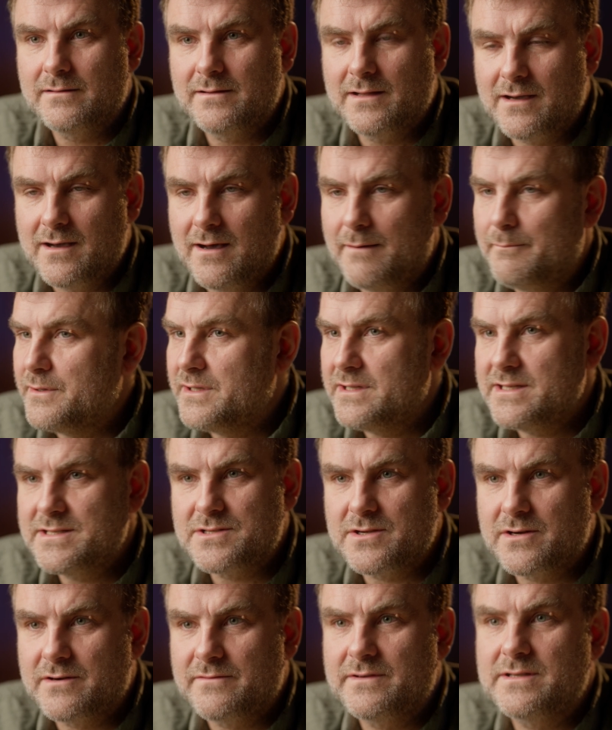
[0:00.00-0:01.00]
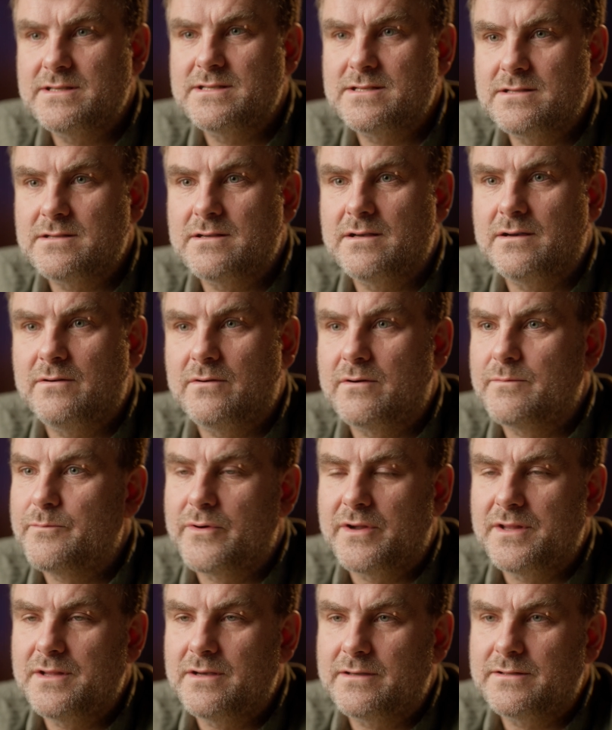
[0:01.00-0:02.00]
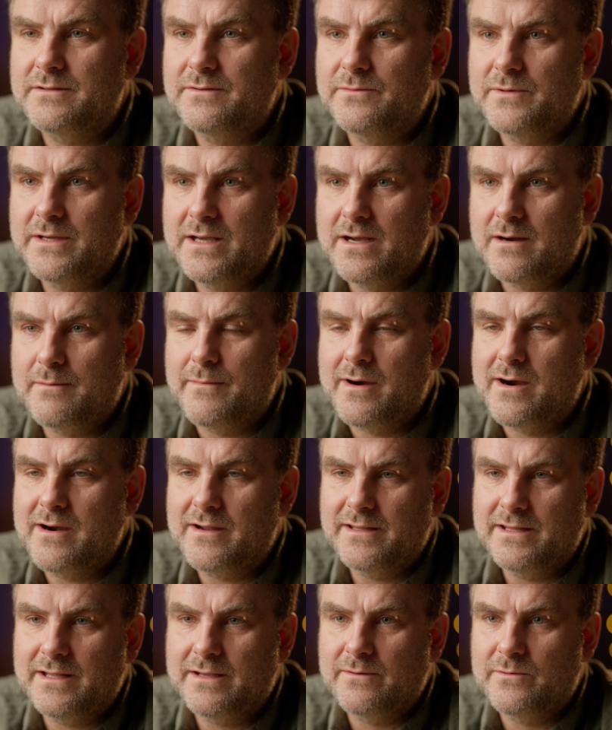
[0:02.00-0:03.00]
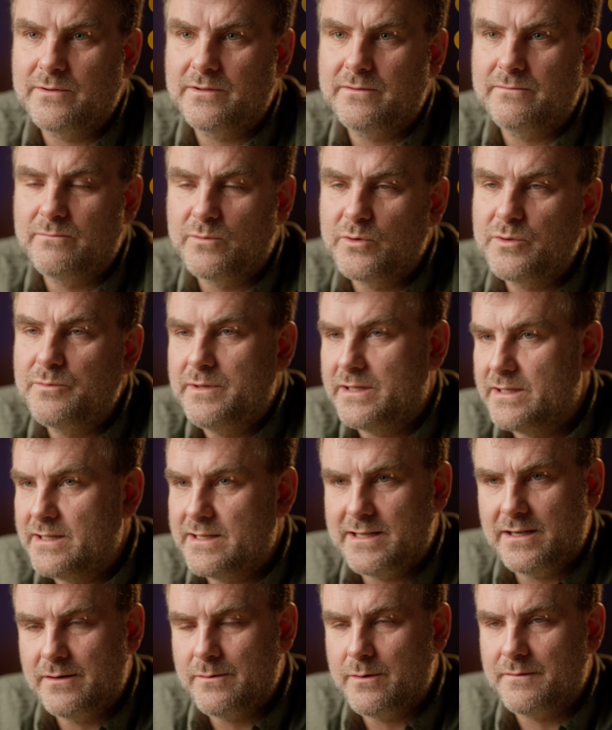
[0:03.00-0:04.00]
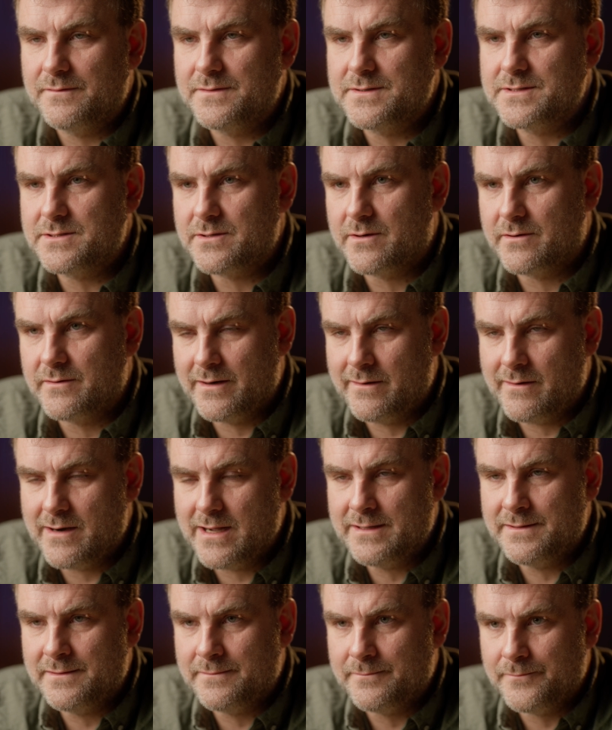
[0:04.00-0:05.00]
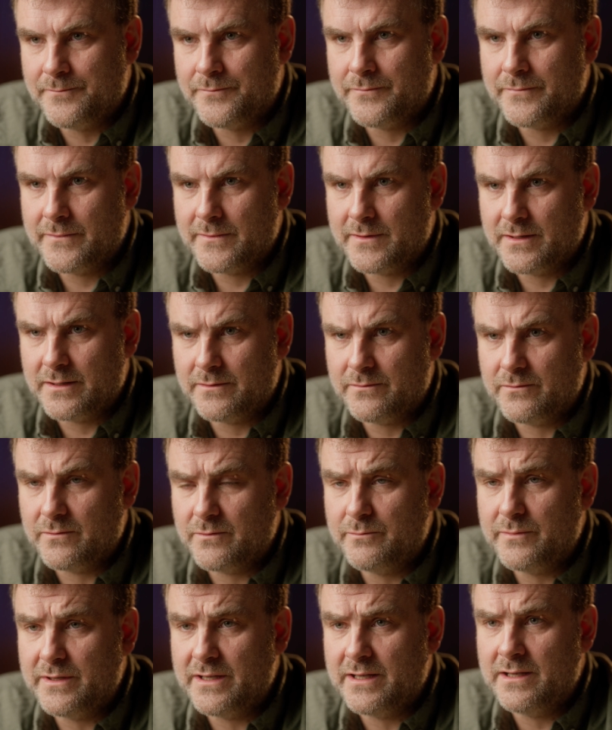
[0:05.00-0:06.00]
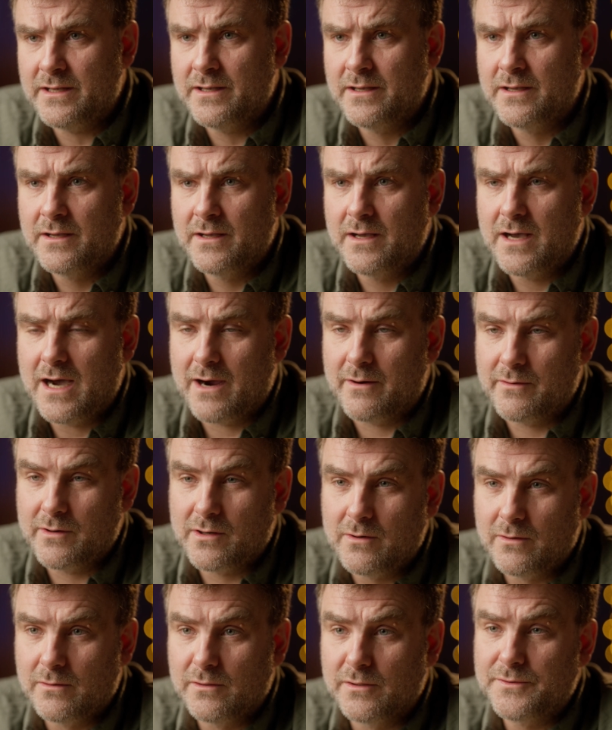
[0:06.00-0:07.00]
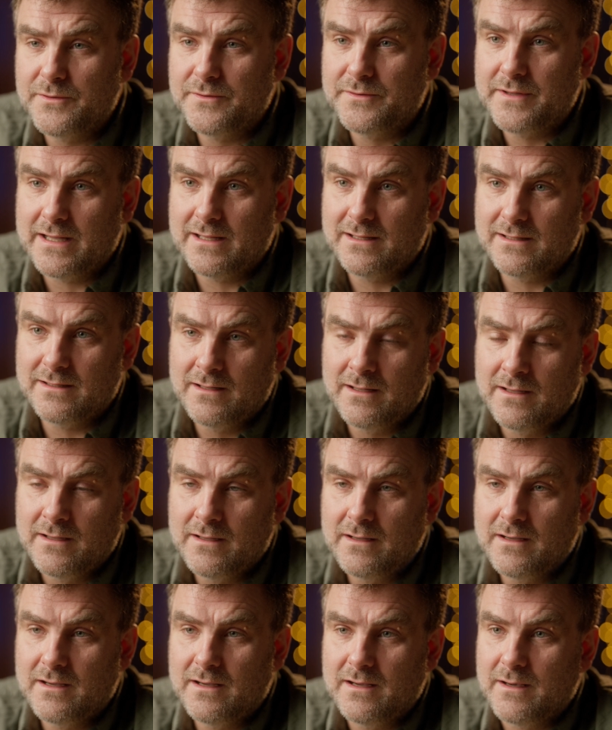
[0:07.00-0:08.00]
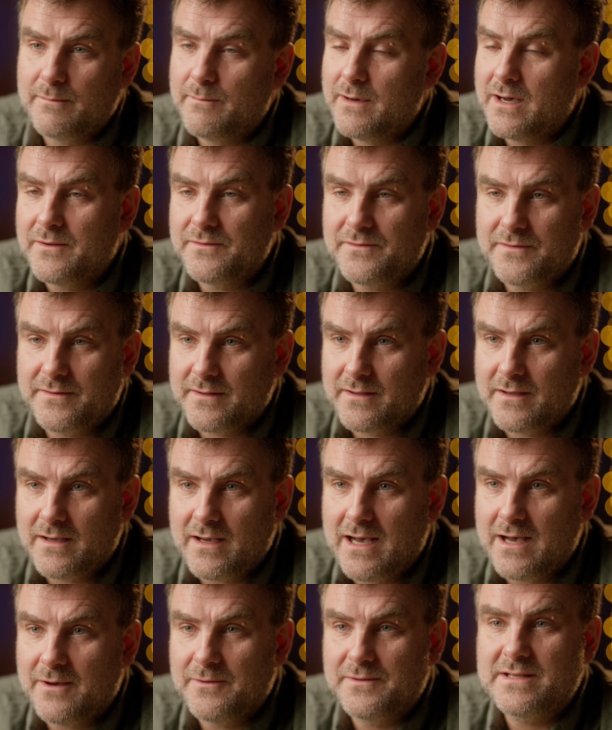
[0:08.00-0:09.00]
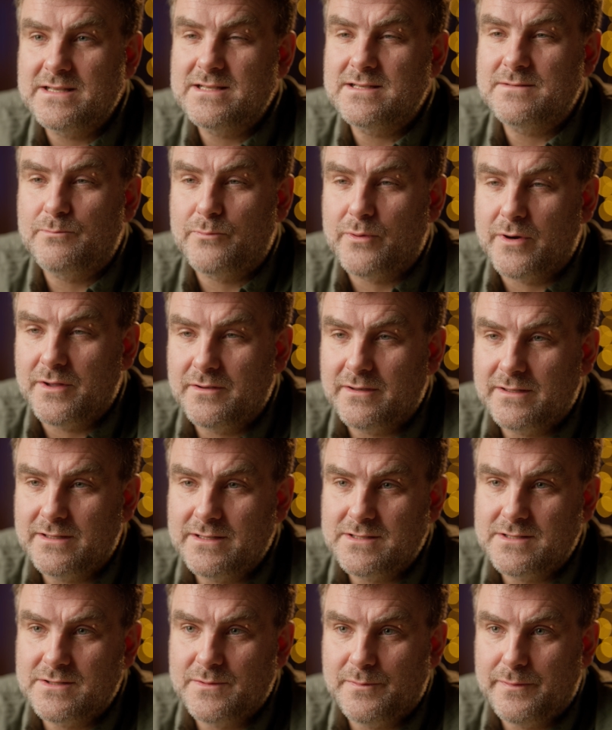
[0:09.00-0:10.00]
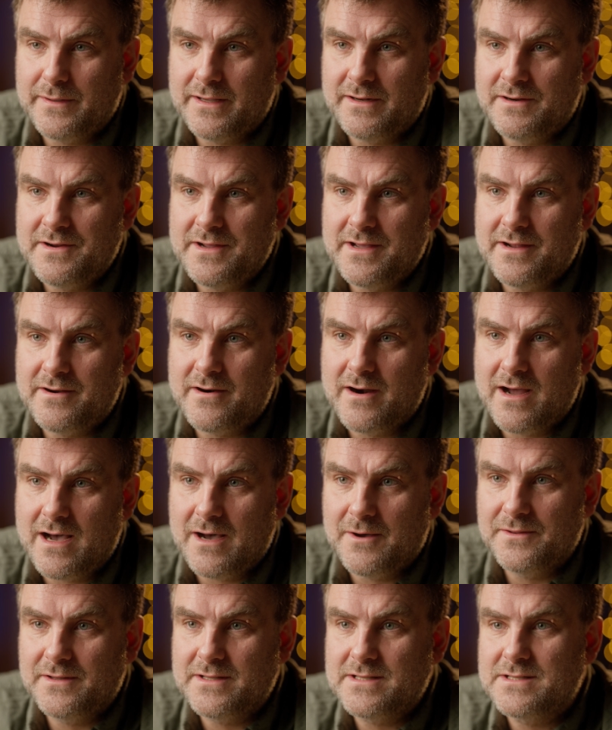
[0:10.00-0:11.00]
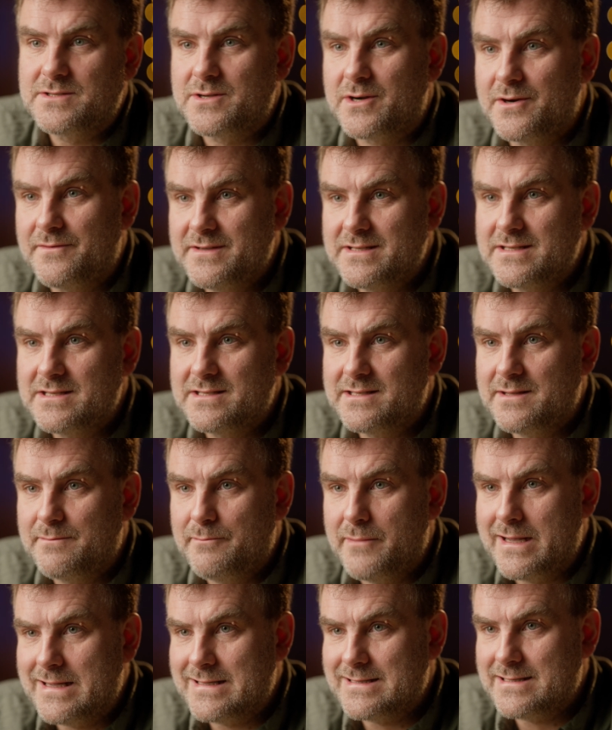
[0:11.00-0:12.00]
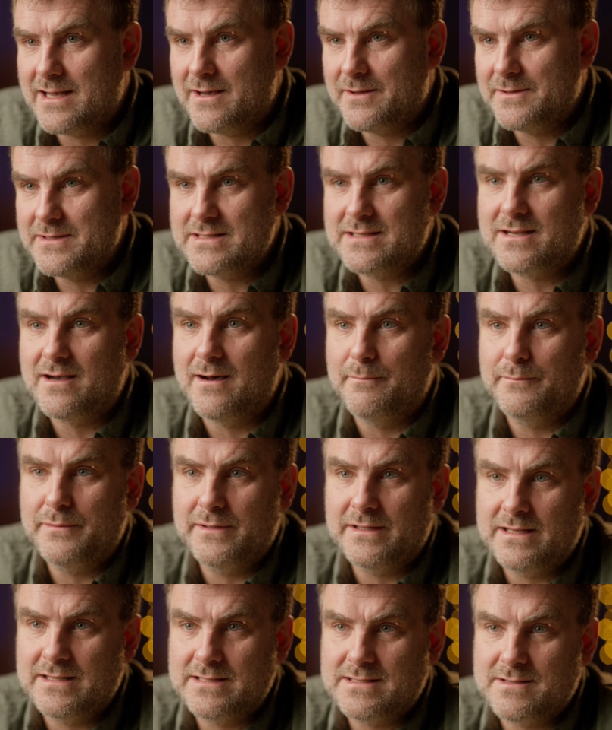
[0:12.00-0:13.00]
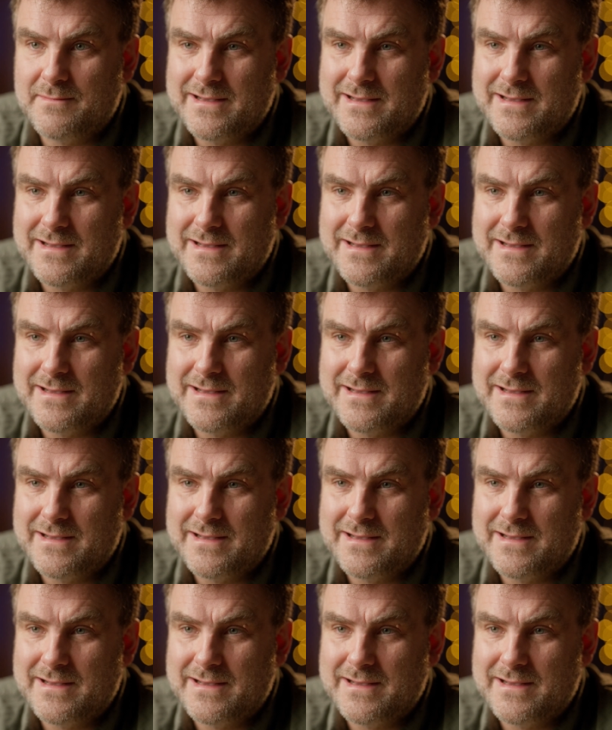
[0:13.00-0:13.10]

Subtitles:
the company, service or product we are marketing would be the hero of the story, right? Would be our goal to tell about how this product is superior, how this service is the best, how this company is